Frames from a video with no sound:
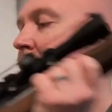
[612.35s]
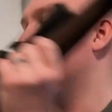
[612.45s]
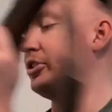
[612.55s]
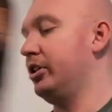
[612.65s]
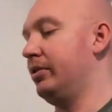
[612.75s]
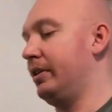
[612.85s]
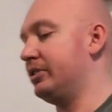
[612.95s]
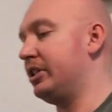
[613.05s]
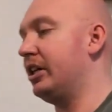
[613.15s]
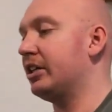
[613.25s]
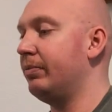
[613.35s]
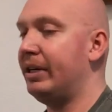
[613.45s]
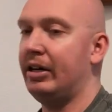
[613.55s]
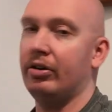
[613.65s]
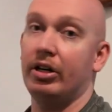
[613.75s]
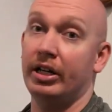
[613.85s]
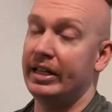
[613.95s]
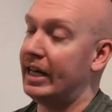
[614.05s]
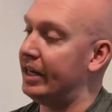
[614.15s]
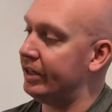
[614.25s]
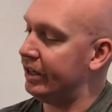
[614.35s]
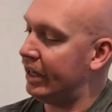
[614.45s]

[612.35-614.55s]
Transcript: I'll show you what I was talking about on that